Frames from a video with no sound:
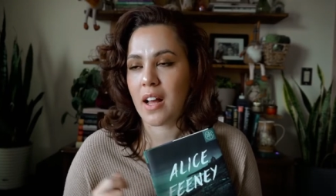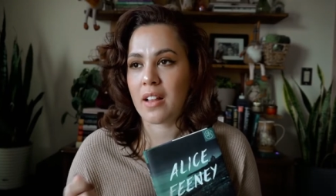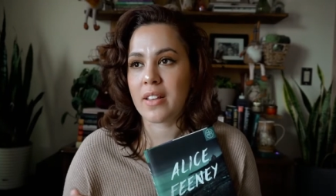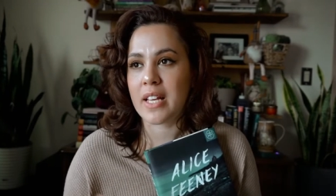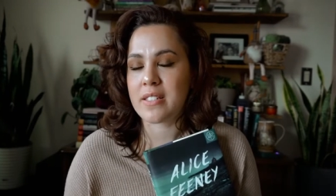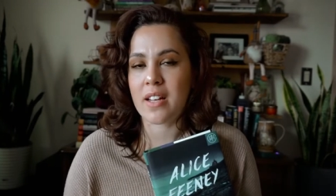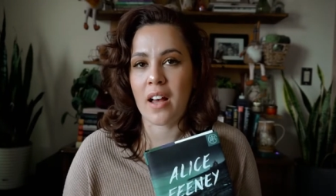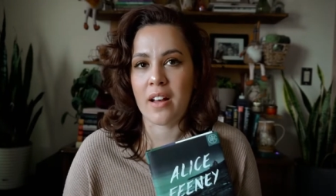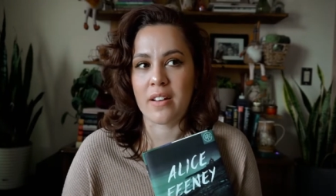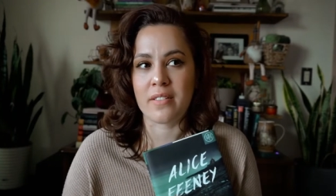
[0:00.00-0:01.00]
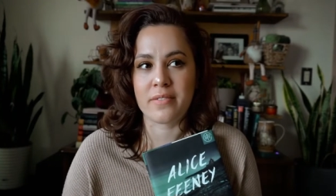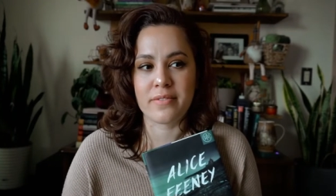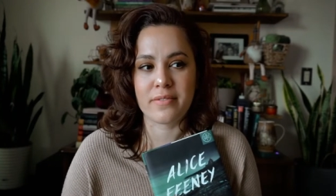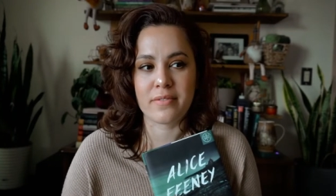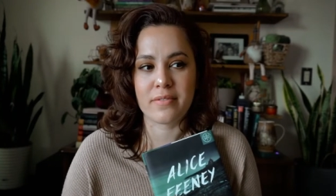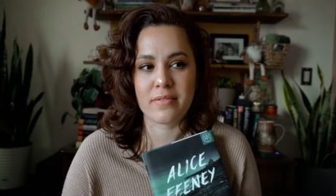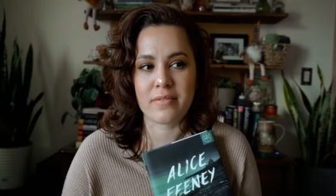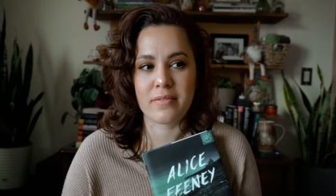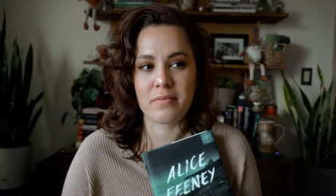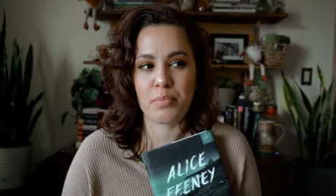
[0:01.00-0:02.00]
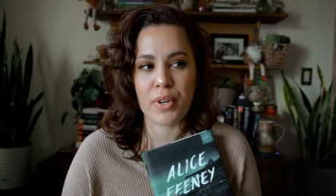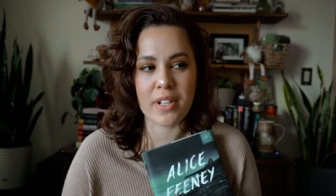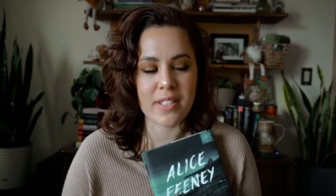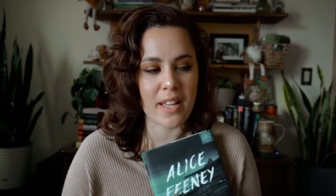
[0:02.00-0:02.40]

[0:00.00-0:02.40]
a list of books.